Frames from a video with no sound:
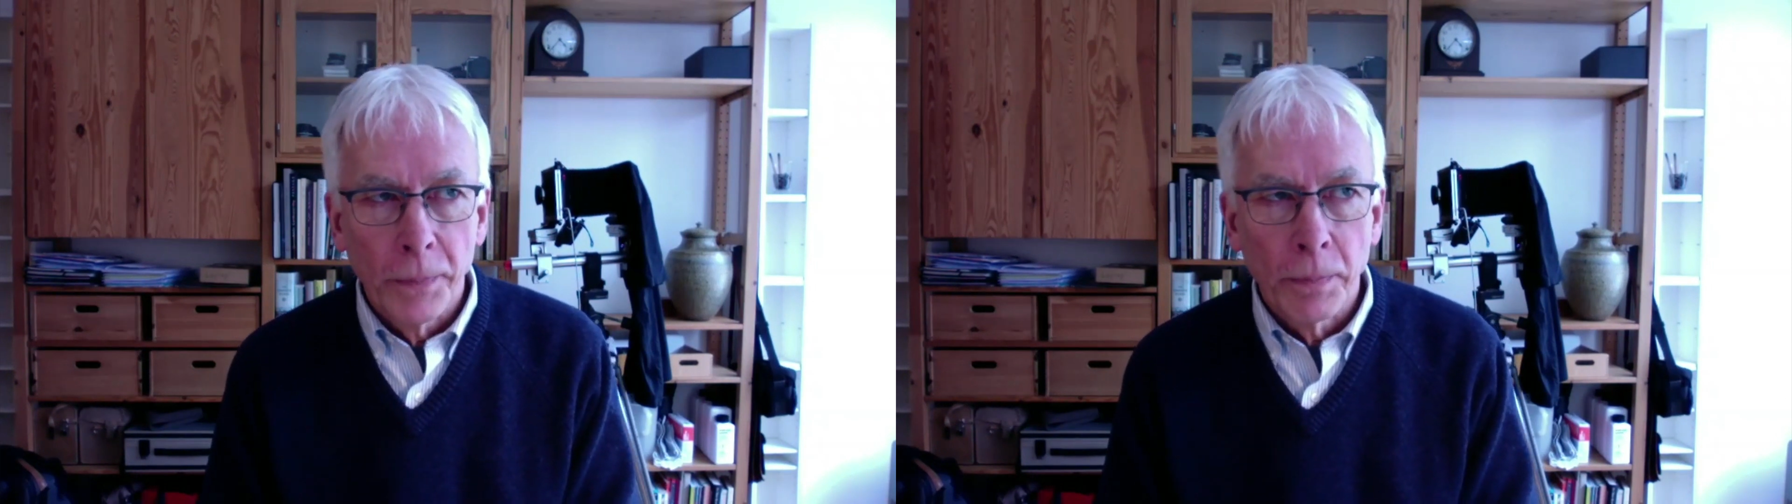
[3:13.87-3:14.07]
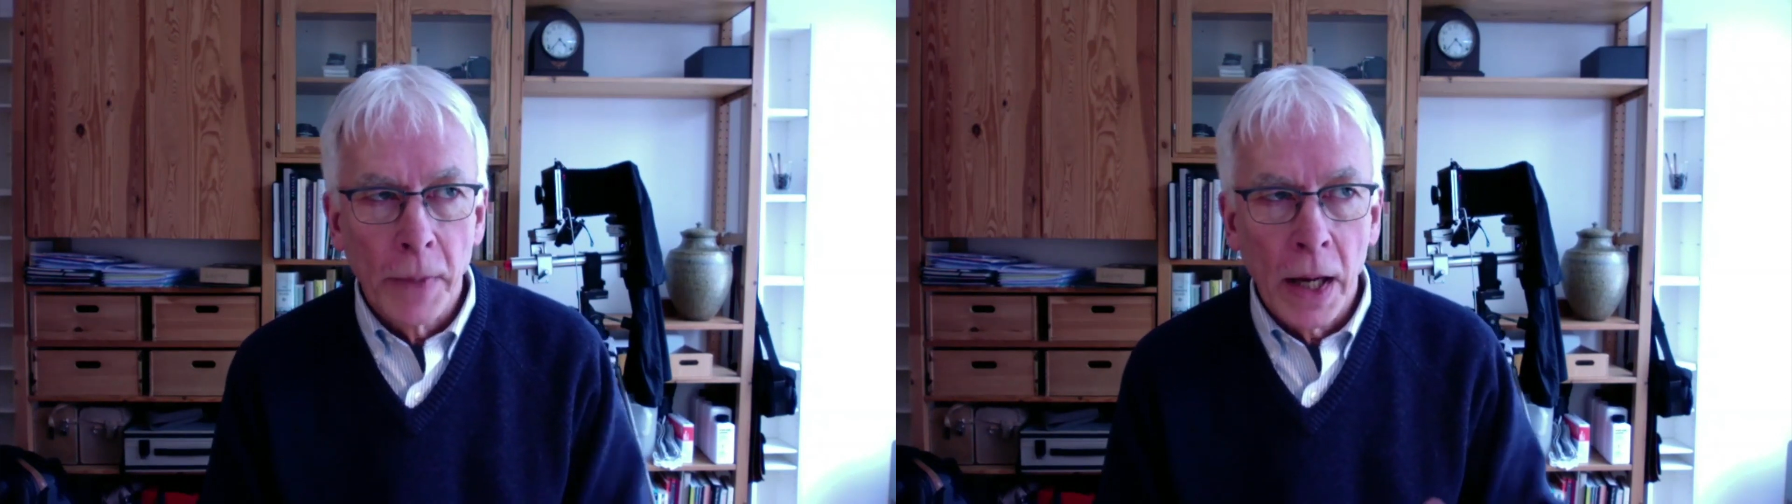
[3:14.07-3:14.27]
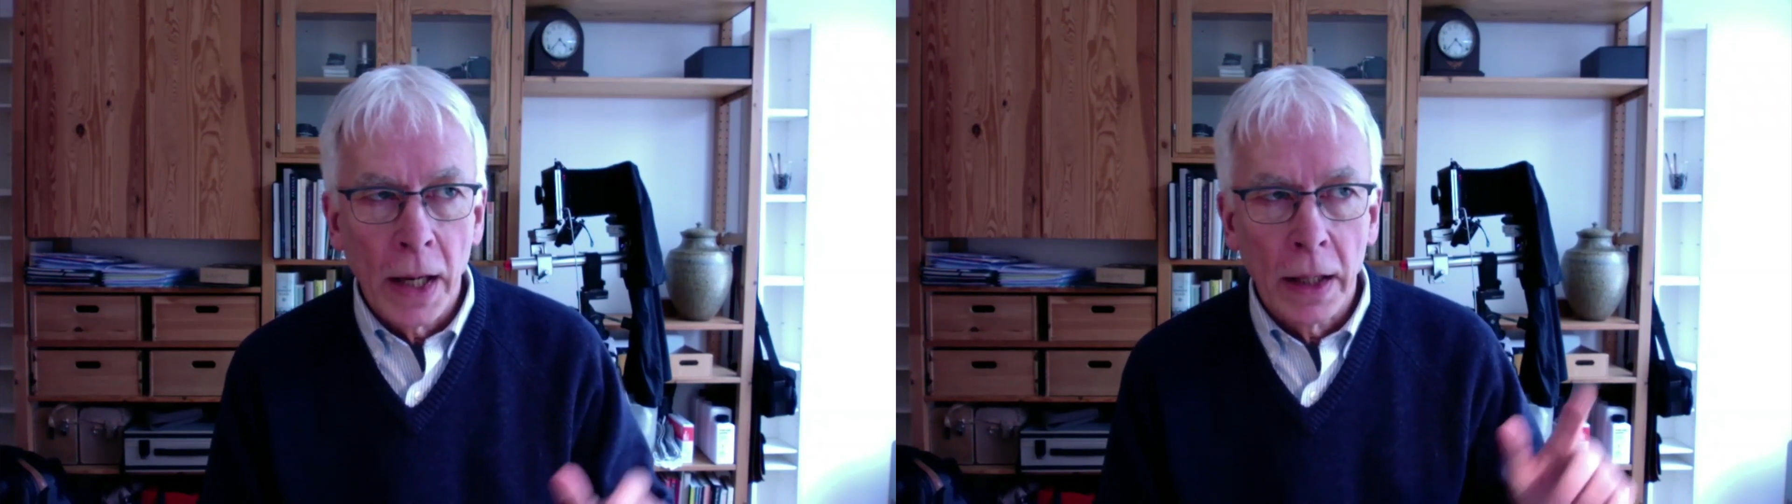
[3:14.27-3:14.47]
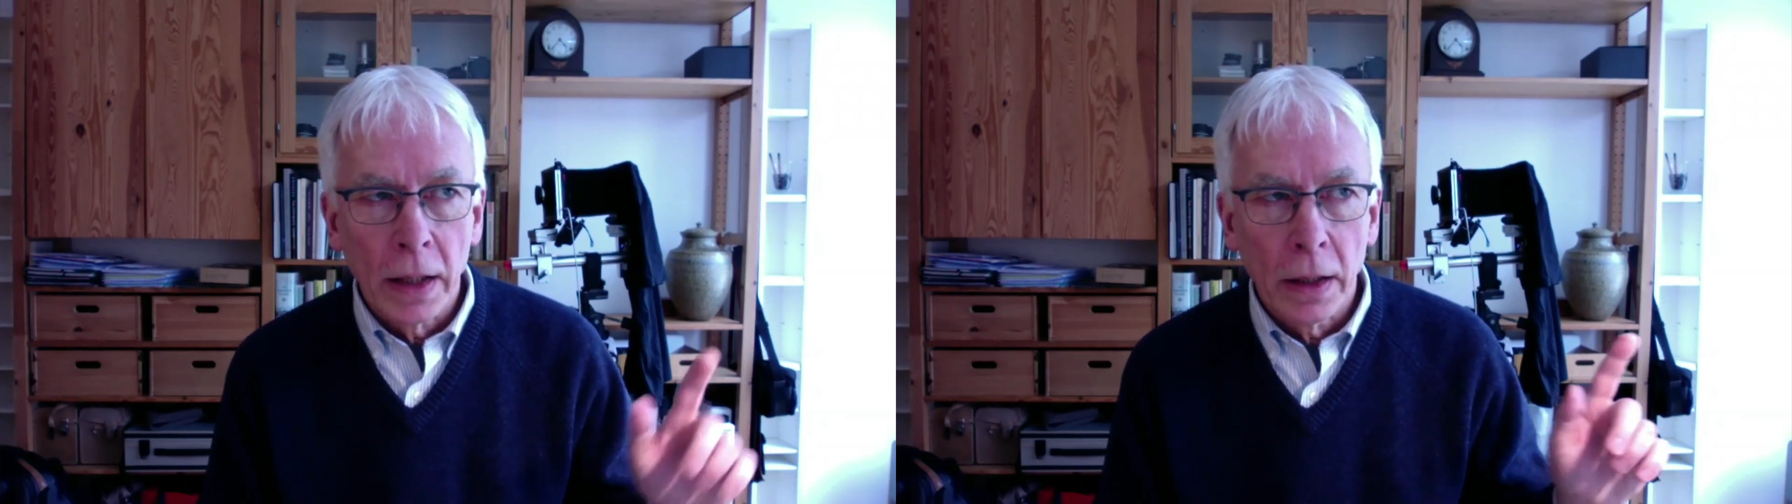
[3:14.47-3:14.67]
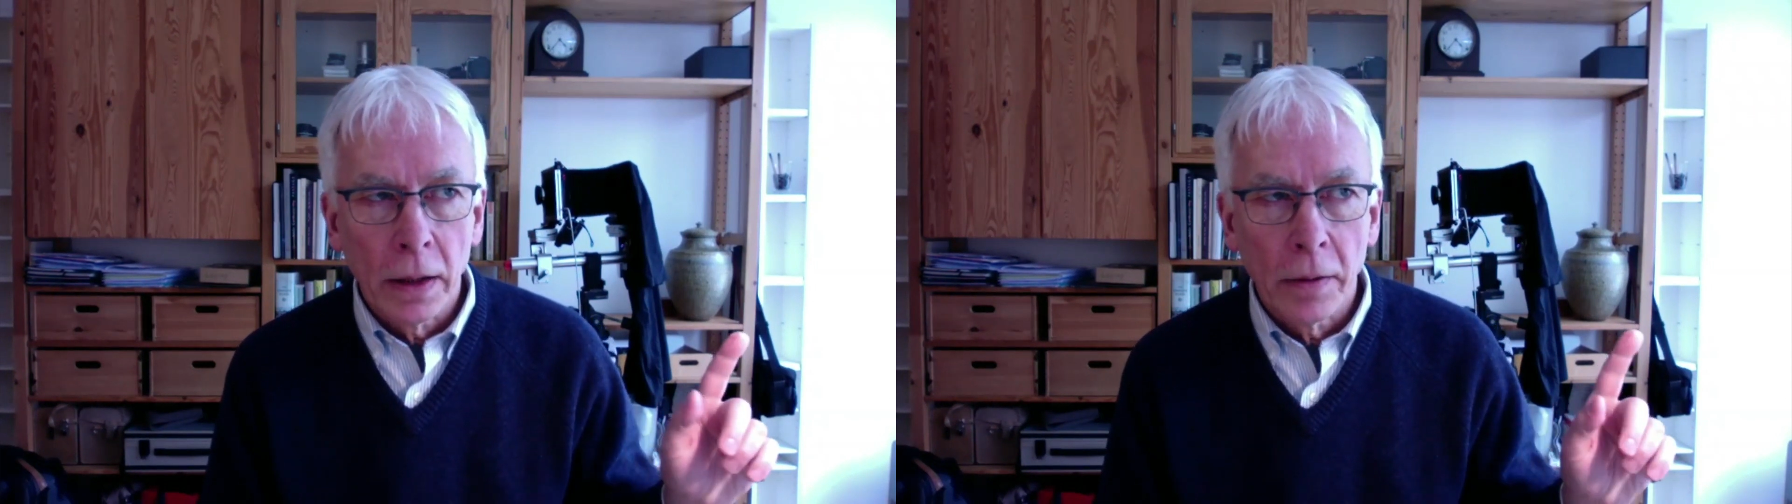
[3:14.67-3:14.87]

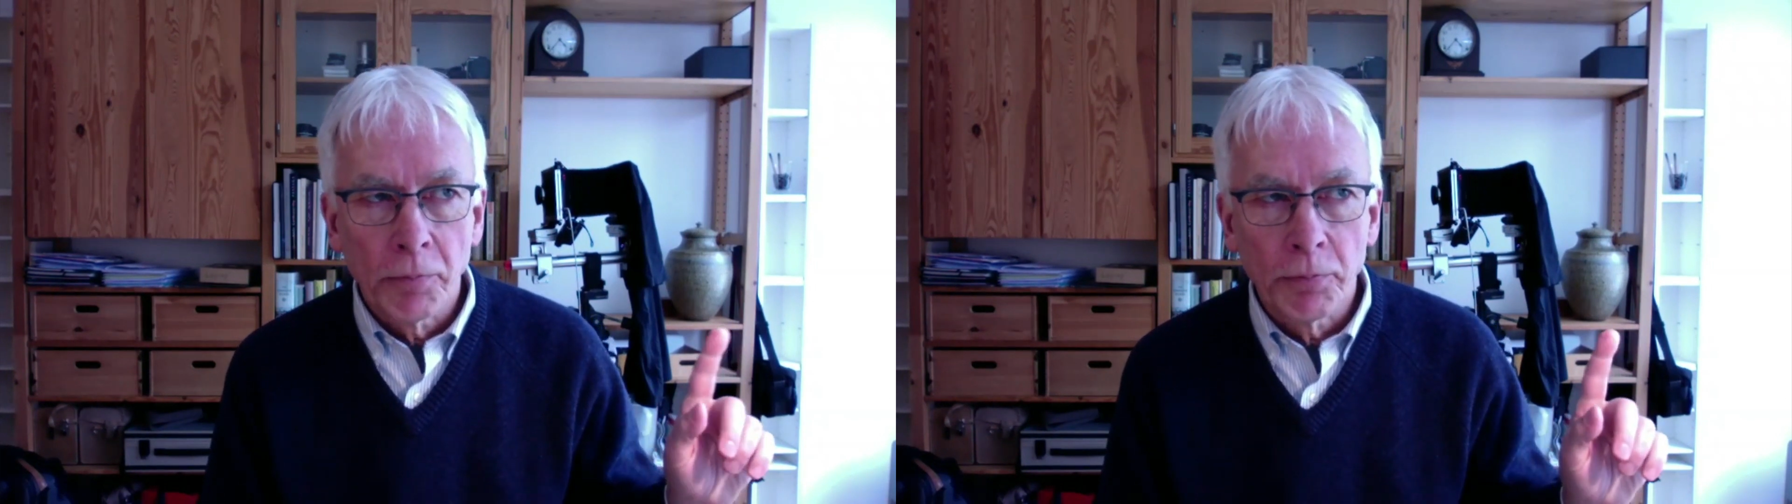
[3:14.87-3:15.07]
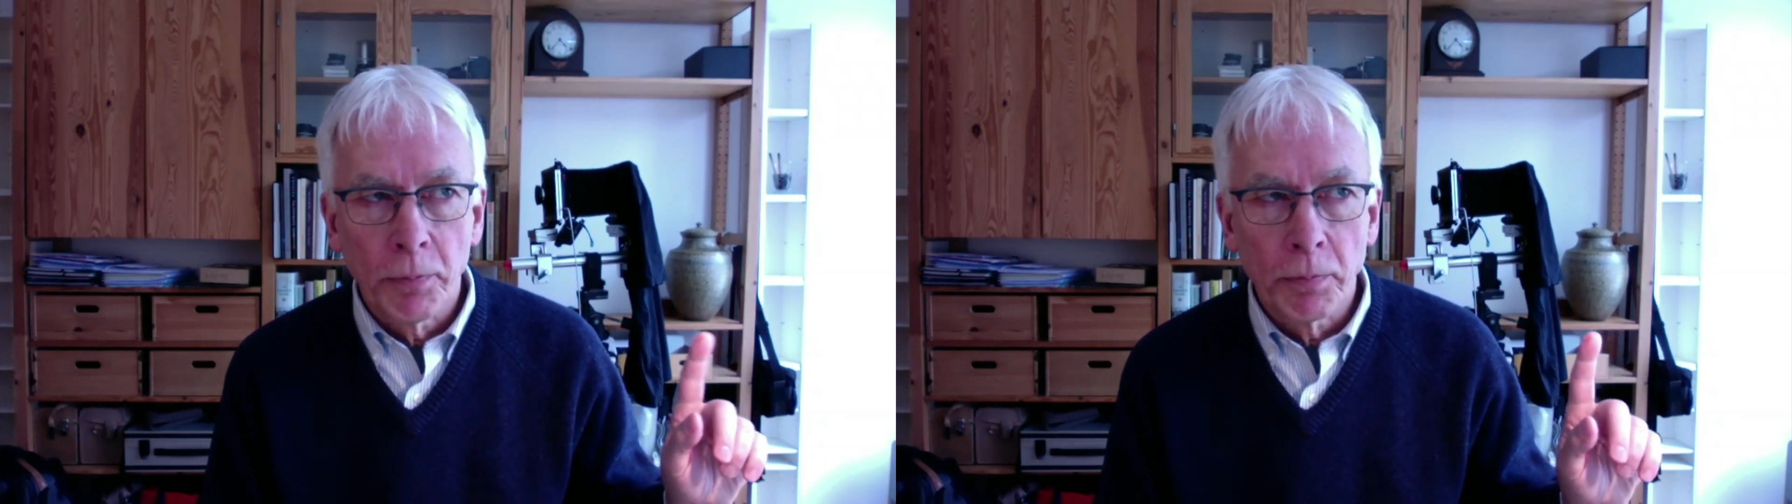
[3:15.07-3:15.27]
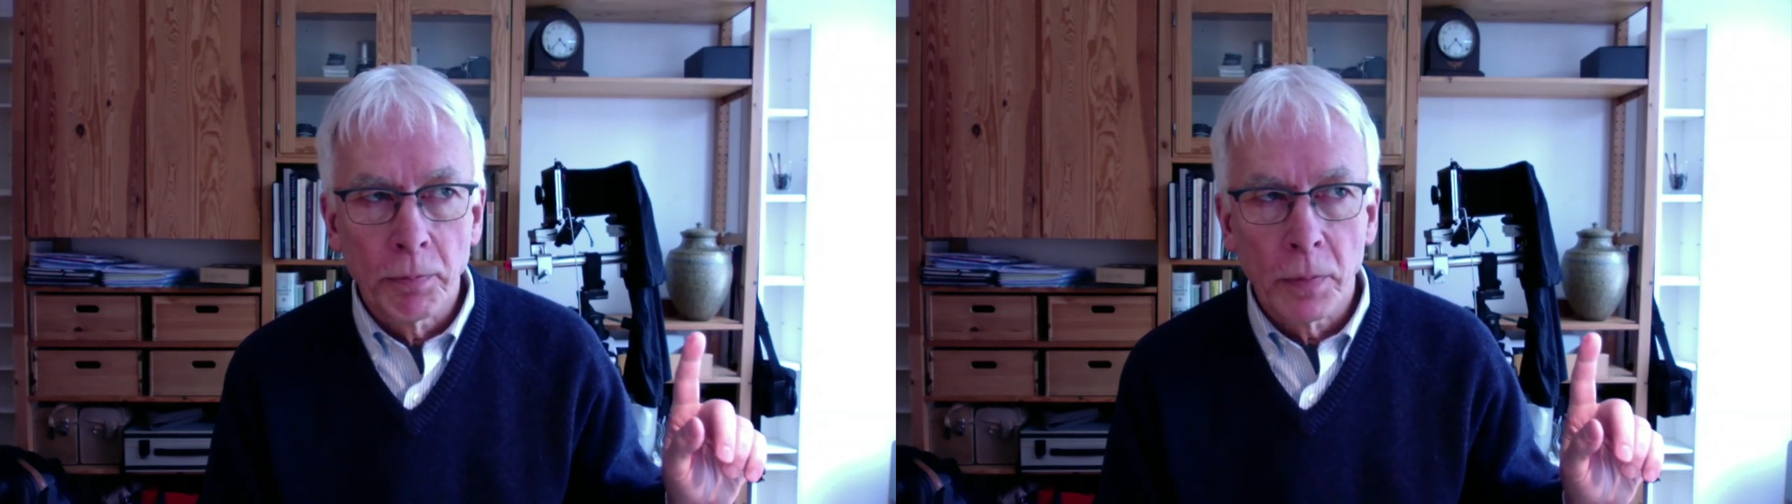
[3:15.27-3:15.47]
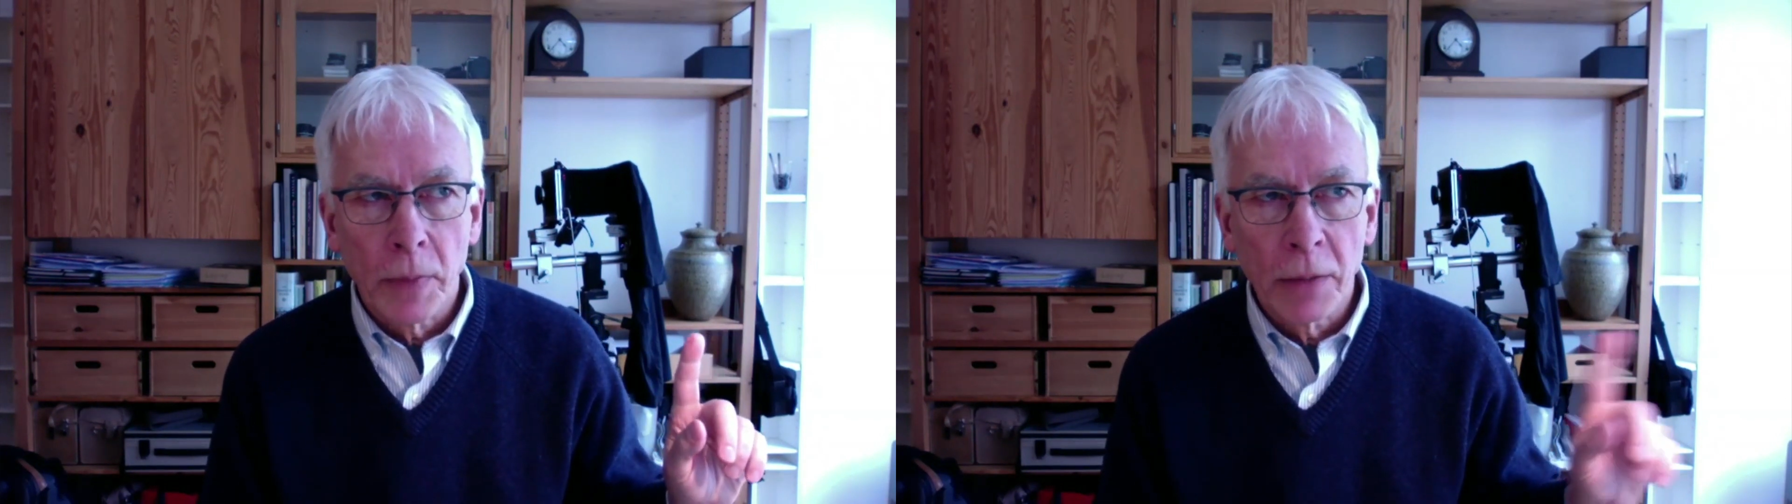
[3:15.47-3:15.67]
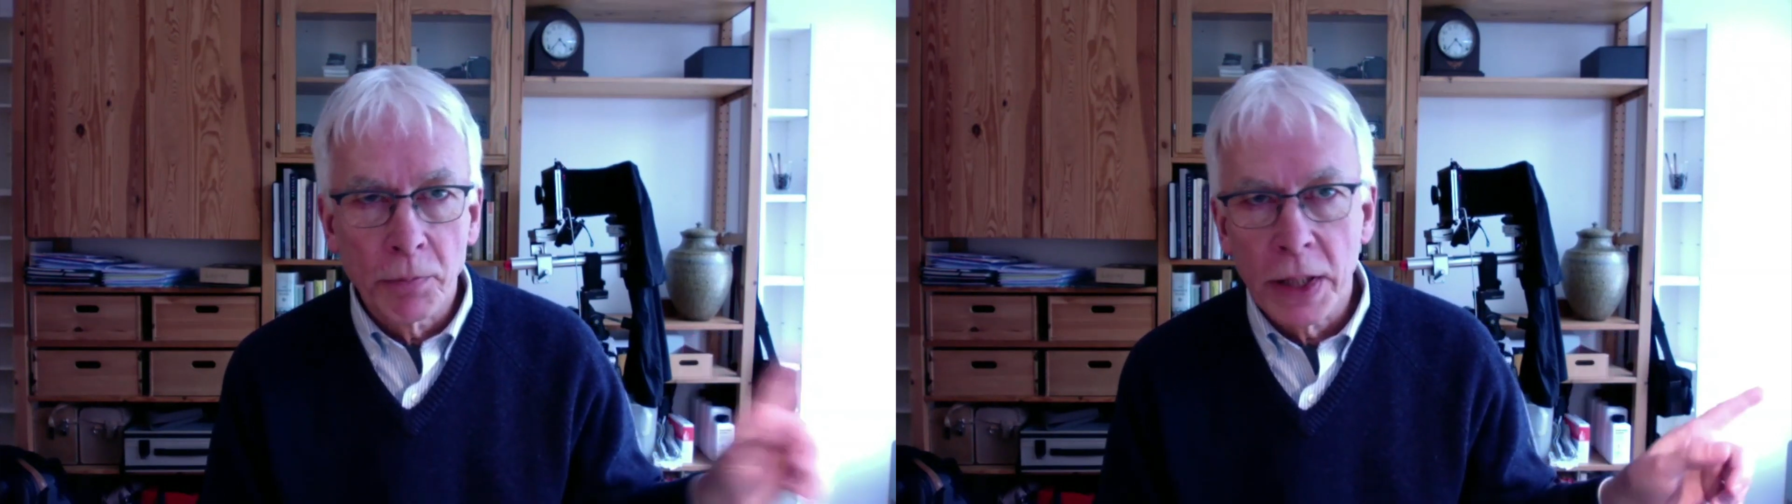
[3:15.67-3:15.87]
my
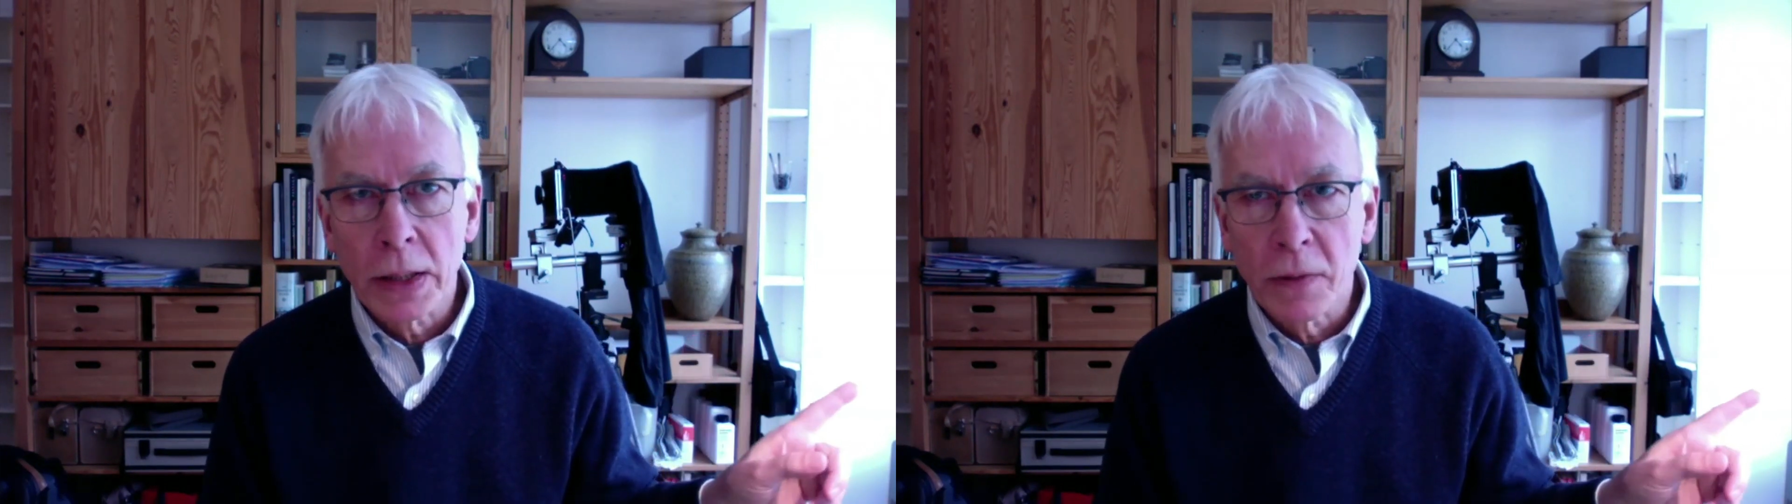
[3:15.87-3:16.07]
my best